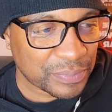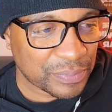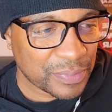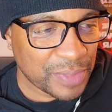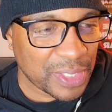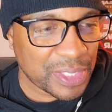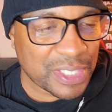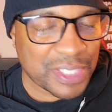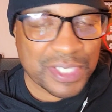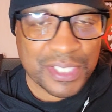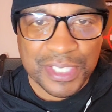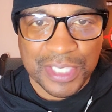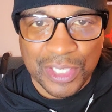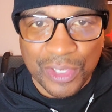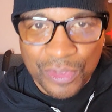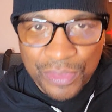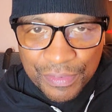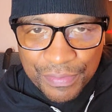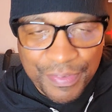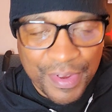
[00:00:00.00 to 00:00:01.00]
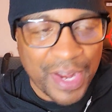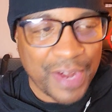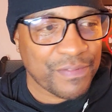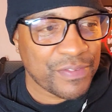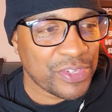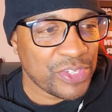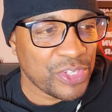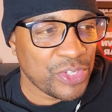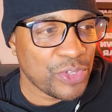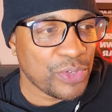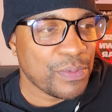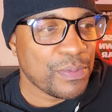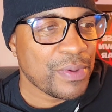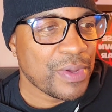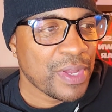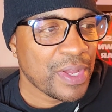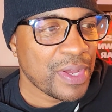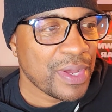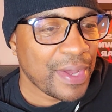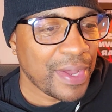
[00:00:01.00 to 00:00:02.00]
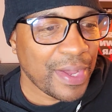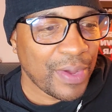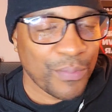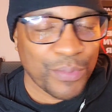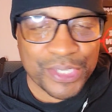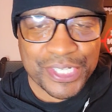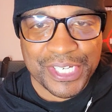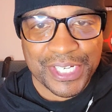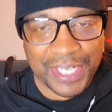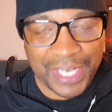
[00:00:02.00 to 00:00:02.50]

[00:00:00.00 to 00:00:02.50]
Did this sell the fight for you? Would